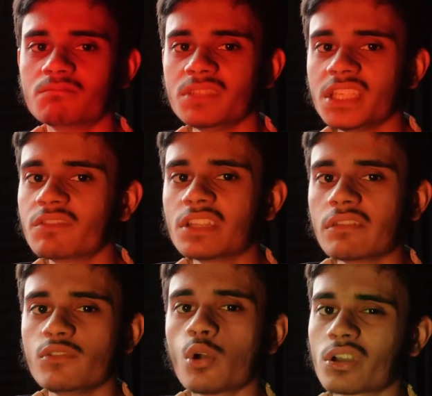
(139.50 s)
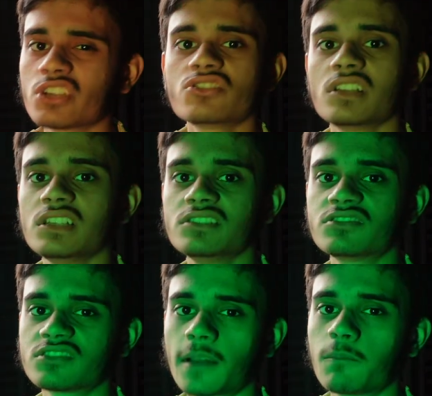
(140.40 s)
even if you occasionally
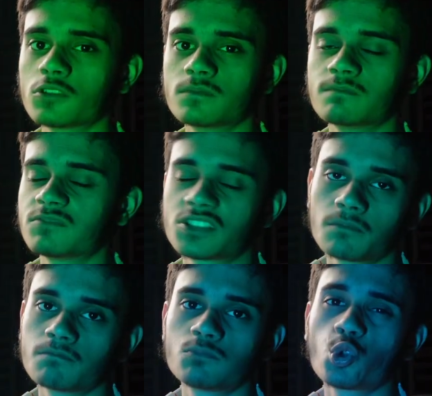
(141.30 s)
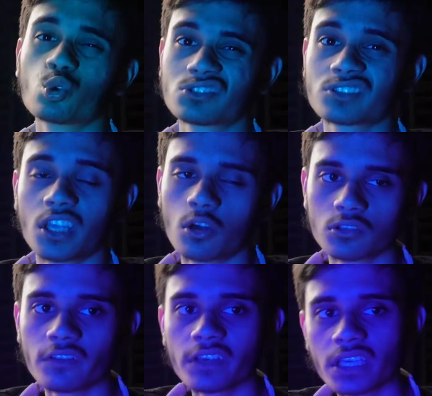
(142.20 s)
step on some toes along
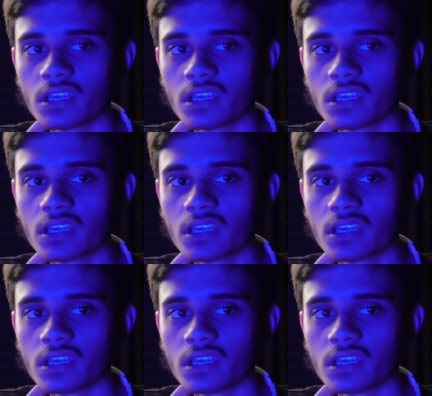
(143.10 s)
the way.